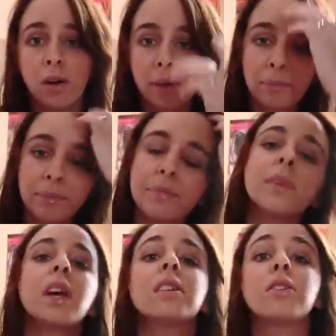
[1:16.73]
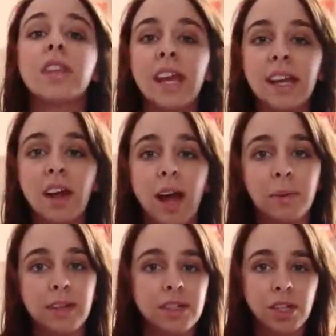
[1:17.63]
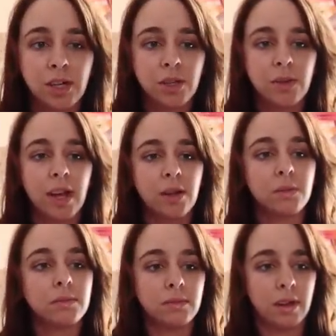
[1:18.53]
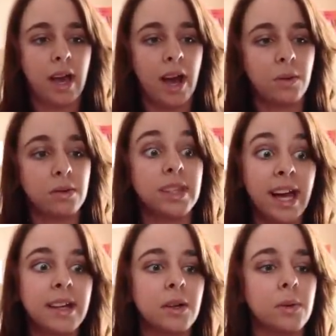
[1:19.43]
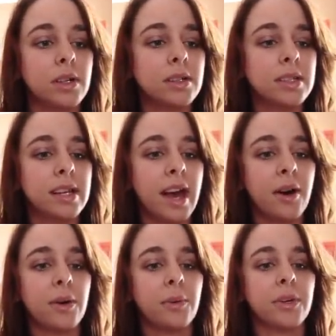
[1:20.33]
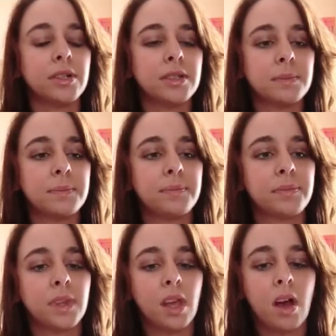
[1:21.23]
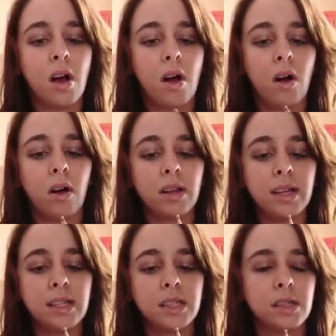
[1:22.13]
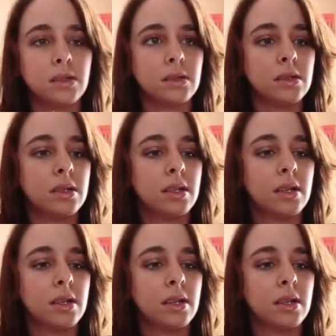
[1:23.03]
Okay, then I'm going to show you that it, how that it works and how it works. All I deal,